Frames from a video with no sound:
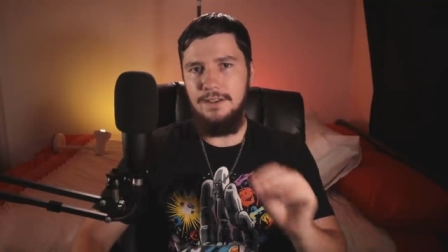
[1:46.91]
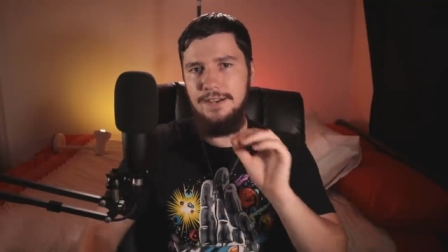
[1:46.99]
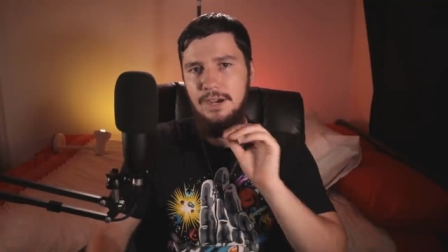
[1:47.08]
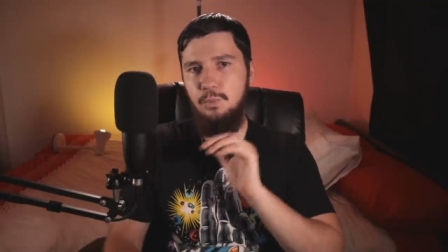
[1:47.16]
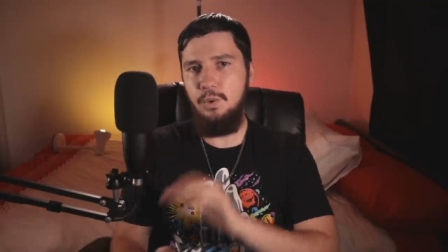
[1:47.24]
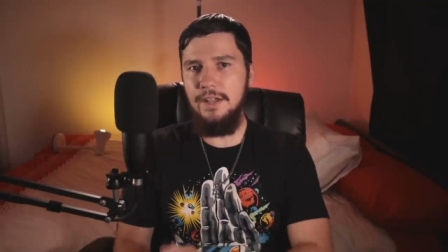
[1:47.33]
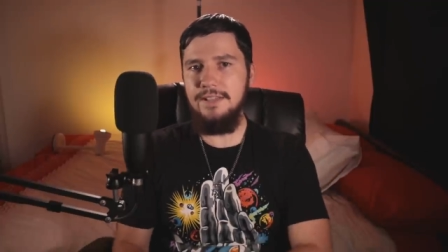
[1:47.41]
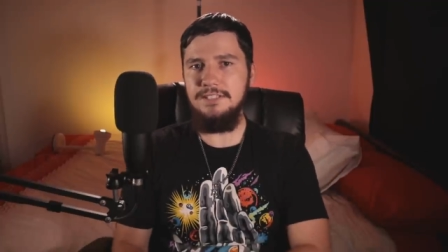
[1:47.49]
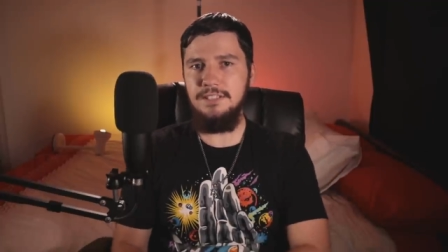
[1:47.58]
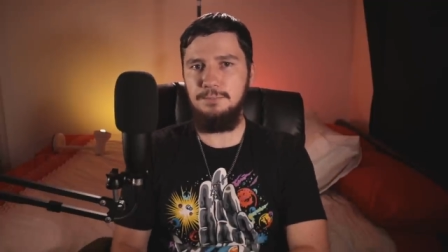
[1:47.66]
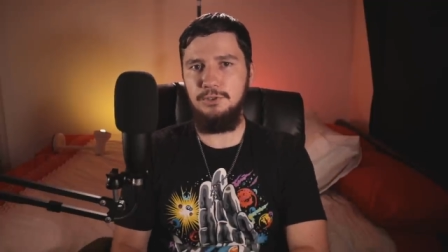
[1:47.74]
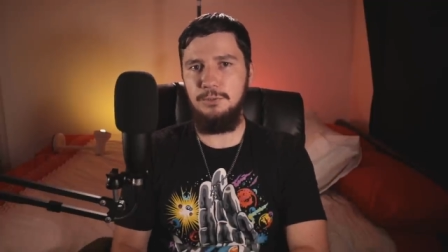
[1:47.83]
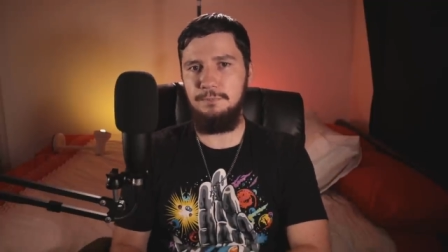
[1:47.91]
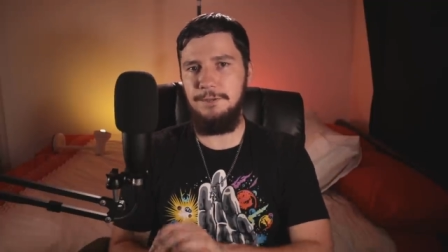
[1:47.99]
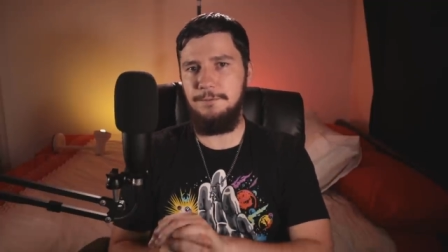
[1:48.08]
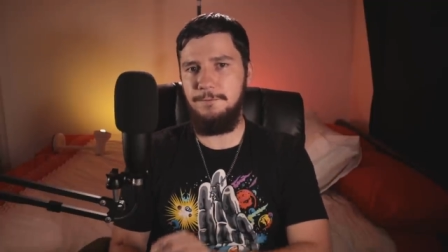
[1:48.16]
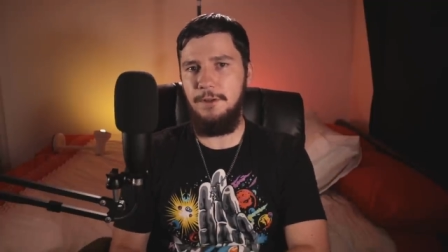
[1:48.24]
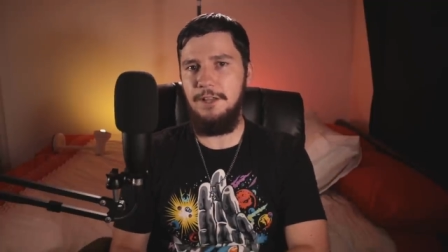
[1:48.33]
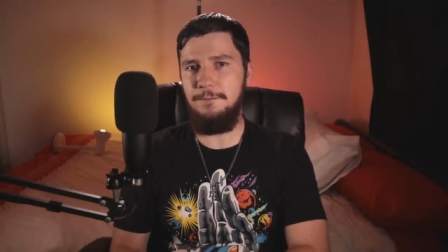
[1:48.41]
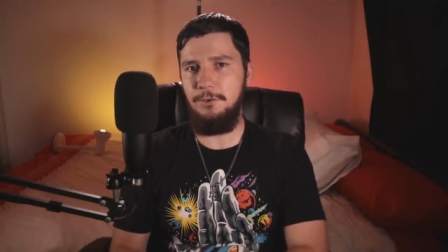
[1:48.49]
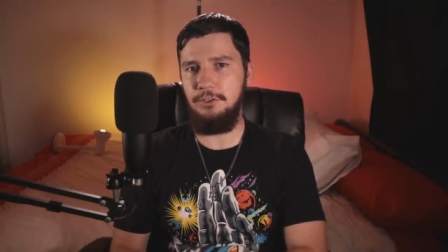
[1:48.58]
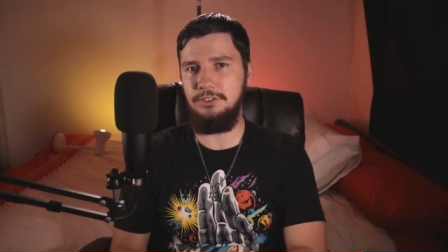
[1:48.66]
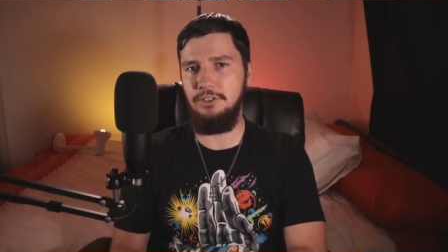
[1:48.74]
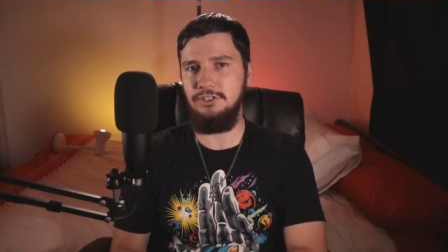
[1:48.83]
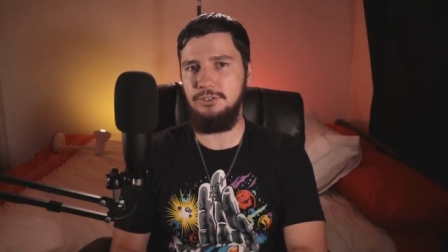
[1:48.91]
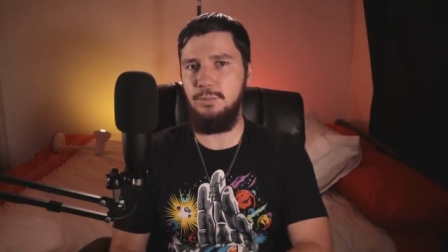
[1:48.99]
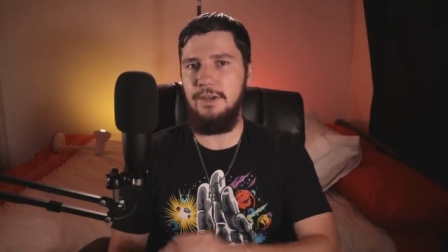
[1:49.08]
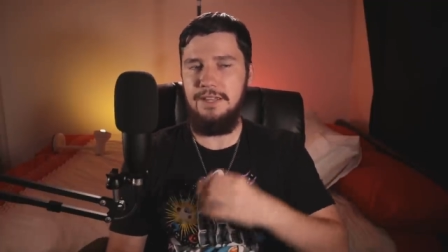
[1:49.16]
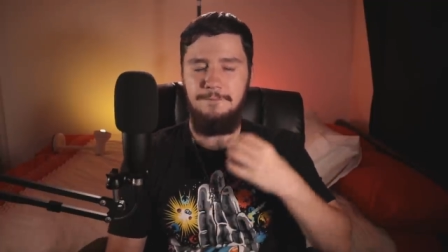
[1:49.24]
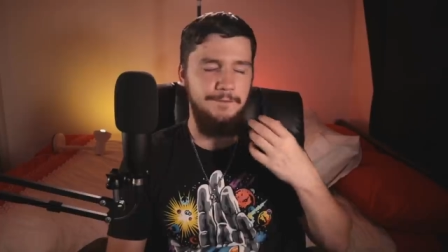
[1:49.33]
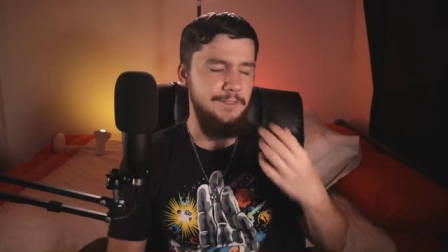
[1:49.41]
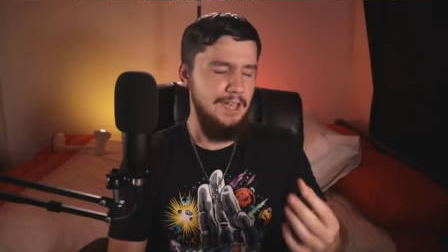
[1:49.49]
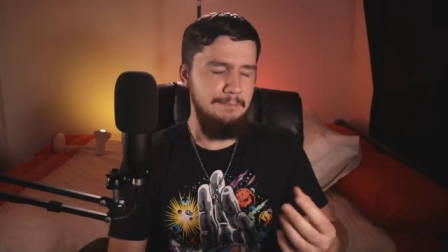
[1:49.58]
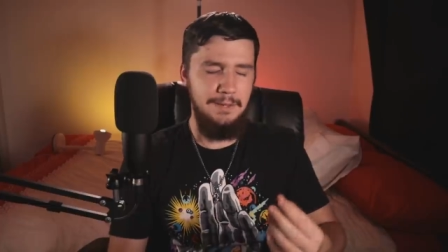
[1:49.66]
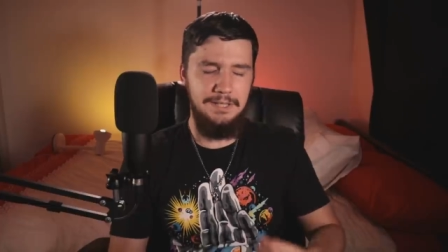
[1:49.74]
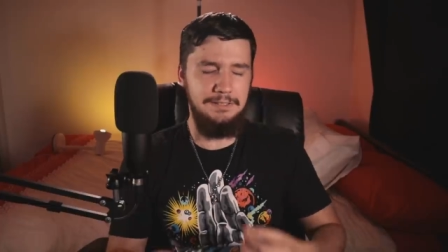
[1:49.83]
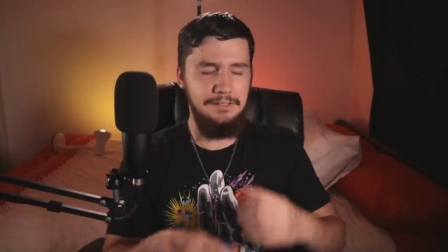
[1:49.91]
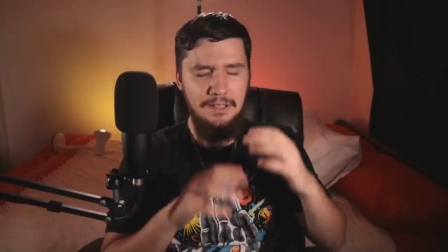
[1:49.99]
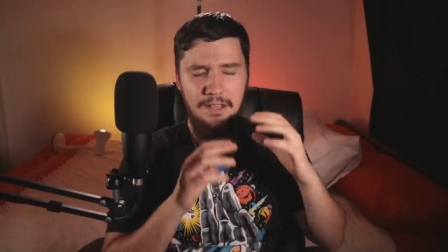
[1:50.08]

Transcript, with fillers: Now, why is it a problem if Firefox goes away? And for that matter,